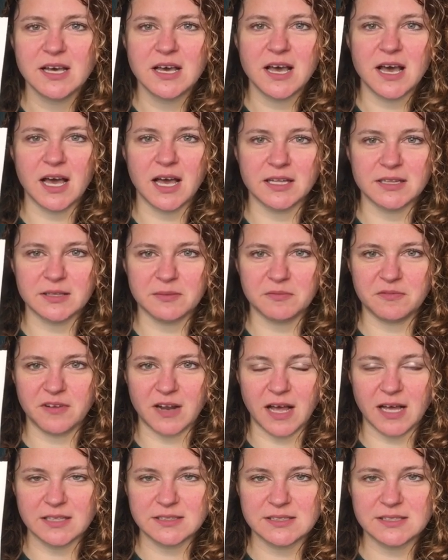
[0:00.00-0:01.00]
and the
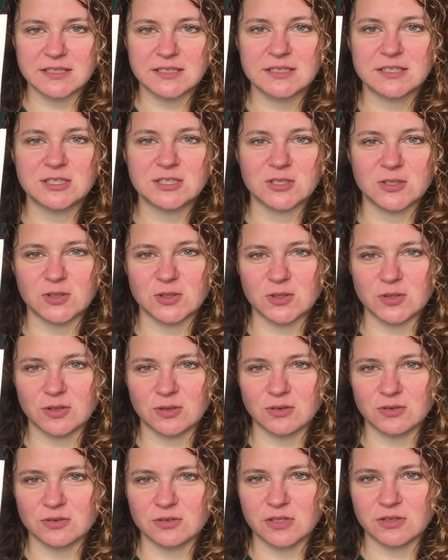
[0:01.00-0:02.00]
flats,
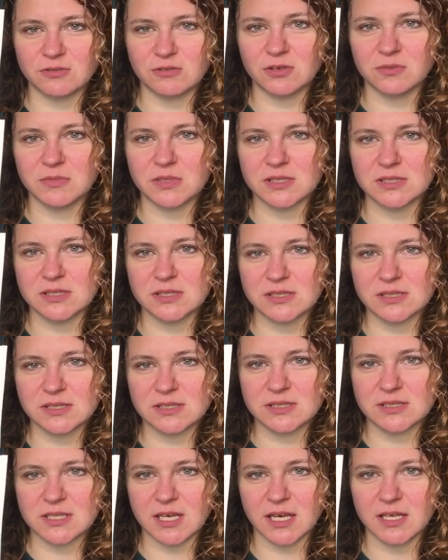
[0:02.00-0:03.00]
so the Romans
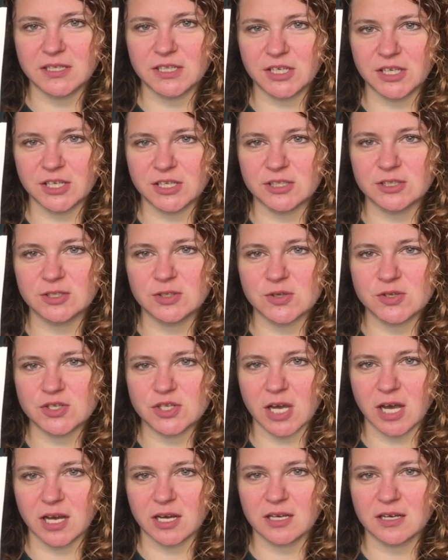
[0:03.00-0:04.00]
stayed here to
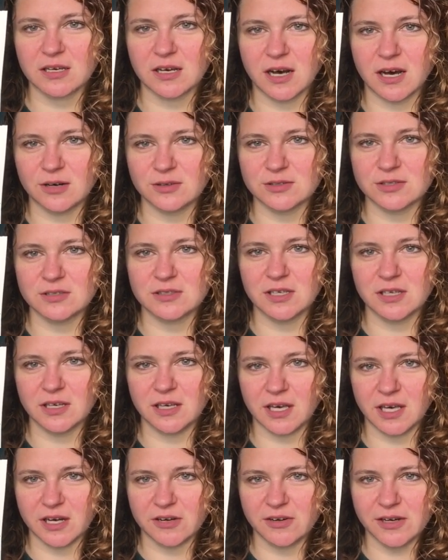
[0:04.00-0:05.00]
check out the
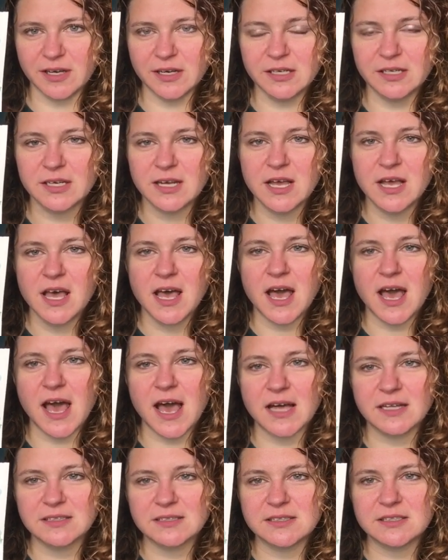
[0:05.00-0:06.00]
area.
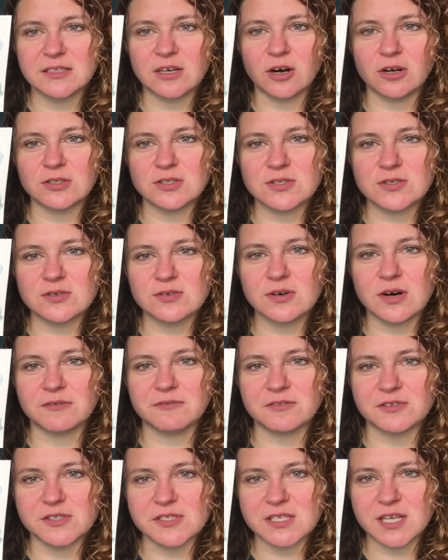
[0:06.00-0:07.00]
And also a
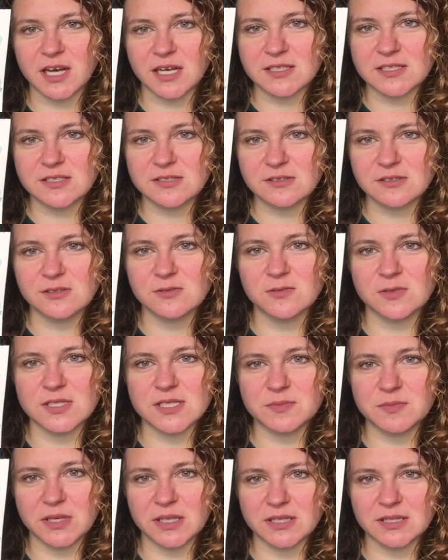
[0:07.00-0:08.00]
first castle was
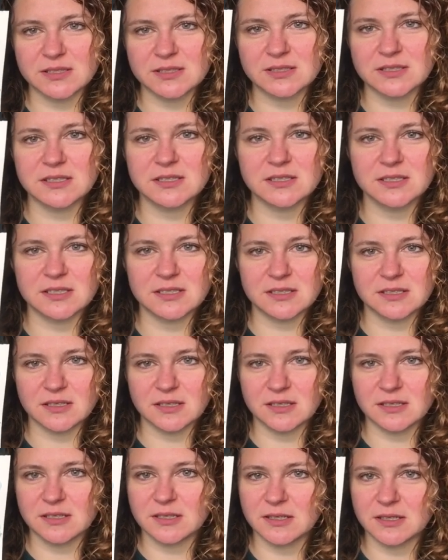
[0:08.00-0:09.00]
built
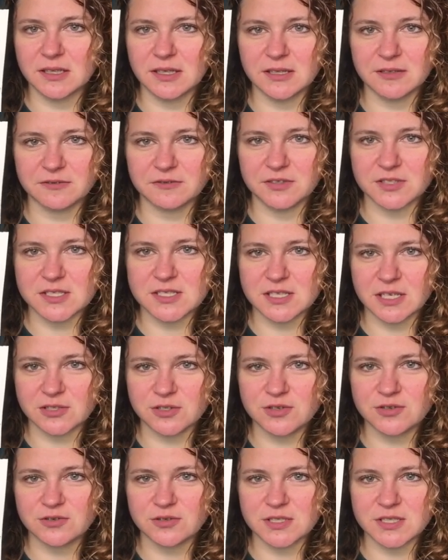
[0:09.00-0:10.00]
in the first
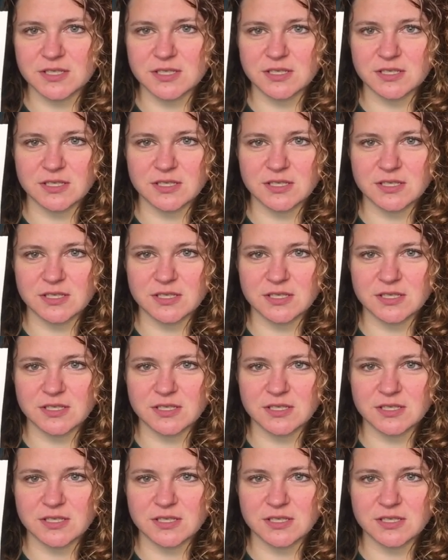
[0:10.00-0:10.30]
centuries